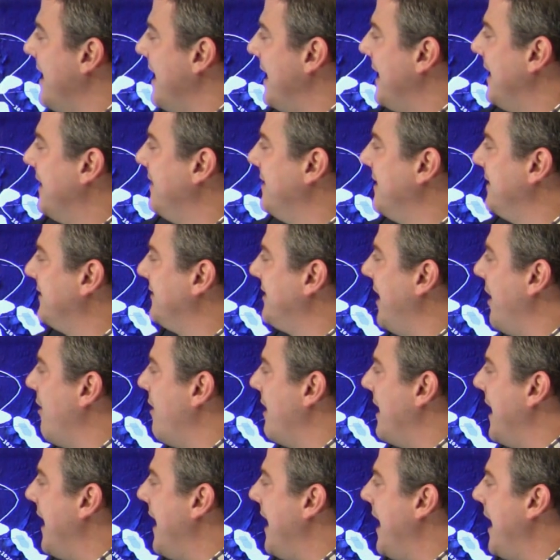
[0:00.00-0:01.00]
in this
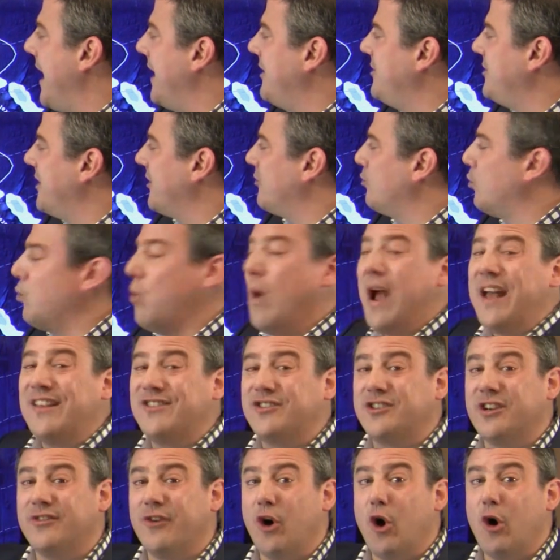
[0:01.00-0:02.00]
area here, just
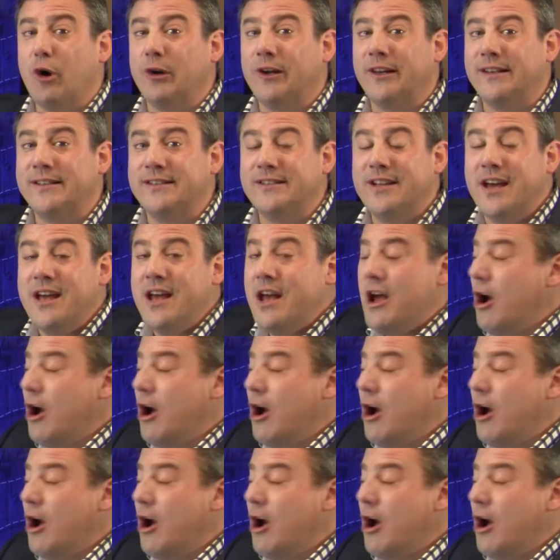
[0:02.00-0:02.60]
west of Auckland.